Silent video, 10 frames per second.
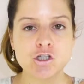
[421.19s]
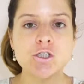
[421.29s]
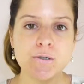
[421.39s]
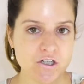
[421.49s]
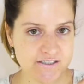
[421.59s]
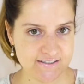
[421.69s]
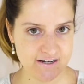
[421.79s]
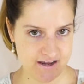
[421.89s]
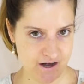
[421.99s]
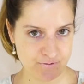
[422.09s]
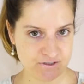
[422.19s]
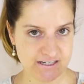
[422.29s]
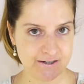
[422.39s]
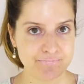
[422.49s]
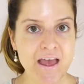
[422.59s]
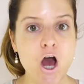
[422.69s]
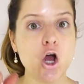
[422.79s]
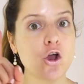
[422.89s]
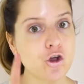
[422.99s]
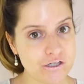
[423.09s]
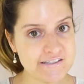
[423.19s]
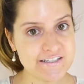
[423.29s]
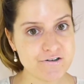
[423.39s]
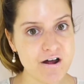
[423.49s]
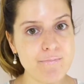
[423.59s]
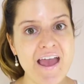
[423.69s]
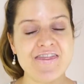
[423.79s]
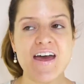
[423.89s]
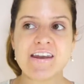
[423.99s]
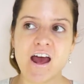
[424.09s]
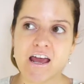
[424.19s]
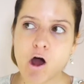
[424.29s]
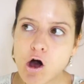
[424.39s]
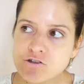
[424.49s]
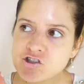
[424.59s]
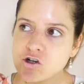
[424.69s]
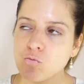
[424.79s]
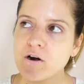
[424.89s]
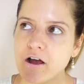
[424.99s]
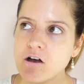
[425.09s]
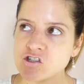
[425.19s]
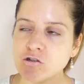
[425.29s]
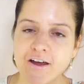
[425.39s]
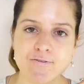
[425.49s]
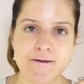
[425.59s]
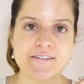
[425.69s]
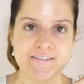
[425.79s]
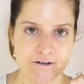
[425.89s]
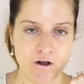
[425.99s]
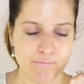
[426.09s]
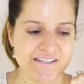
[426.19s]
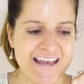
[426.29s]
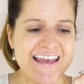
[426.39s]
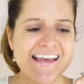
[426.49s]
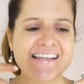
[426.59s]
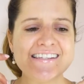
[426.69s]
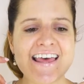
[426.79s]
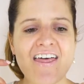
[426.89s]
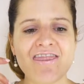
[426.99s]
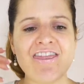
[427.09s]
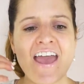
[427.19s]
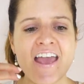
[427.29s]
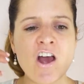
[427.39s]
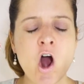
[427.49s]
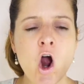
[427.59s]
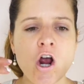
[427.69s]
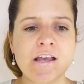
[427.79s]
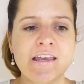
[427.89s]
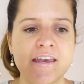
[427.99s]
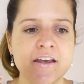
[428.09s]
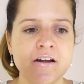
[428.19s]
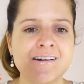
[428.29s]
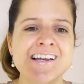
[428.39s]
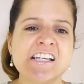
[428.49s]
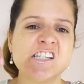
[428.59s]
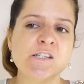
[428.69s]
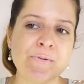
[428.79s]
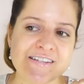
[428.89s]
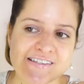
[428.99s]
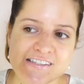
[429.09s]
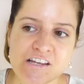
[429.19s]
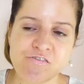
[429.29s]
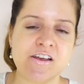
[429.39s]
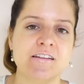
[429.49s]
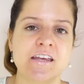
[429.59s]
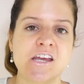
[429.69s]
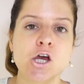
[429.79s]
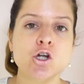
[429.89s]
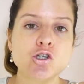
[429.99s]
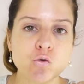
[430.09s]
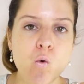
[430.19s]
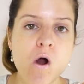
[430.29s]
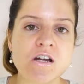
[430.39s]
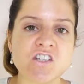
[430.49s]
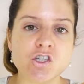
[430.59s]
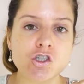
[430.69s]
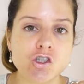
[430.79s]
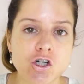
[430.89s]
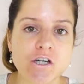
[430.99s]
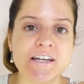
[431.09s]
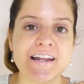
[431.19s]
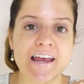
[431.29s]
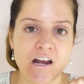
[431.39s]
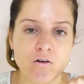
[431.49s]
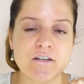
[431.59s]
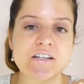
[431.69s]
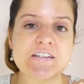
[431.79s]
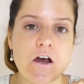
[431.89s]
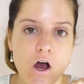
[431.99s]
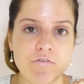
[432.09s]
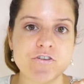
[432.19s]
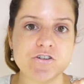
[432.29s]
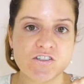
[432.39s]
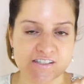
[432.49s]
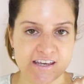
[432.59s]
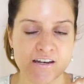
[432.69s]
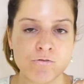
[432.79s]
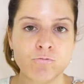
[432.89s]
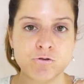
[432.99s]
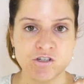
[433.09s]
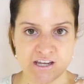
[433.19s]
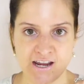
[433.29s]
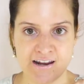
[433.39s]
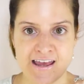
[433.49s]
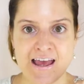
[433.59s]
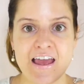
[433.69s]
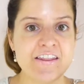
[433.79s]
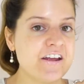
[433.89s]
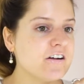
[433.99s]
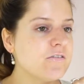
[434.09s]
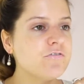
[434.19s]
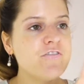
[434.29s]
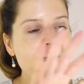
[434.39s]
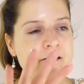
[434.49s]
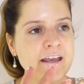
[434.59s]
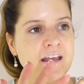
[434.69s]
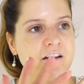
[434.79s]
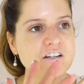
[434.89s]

to a good skincare routine, a good serum. And then I also, what I also love about serums is that they are geared specifically towards certain areas of your skin routine. They're very